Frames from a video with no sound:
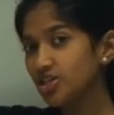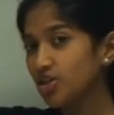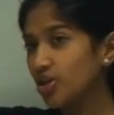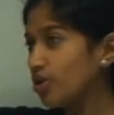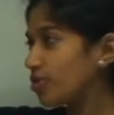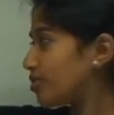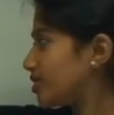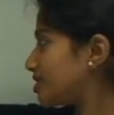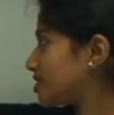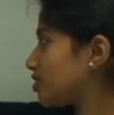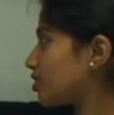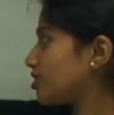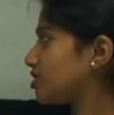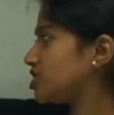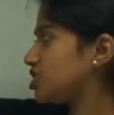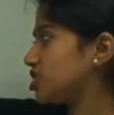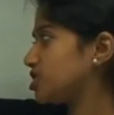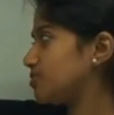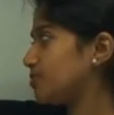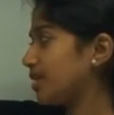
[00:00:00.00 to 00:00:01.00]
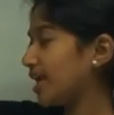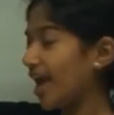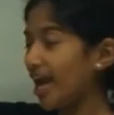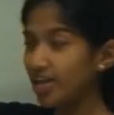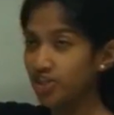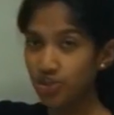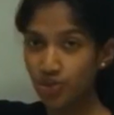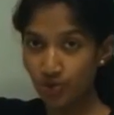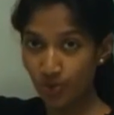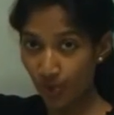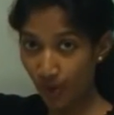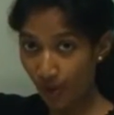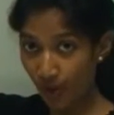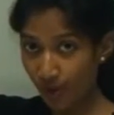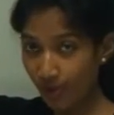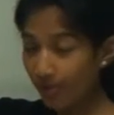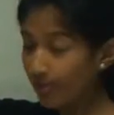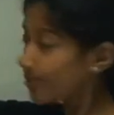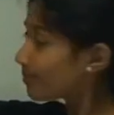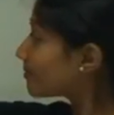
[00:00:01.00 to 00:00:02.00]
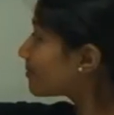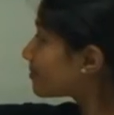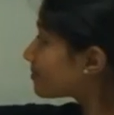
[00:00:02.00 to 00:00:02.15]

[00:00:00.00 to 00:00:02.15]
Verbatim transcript: so it's going to just be H2O.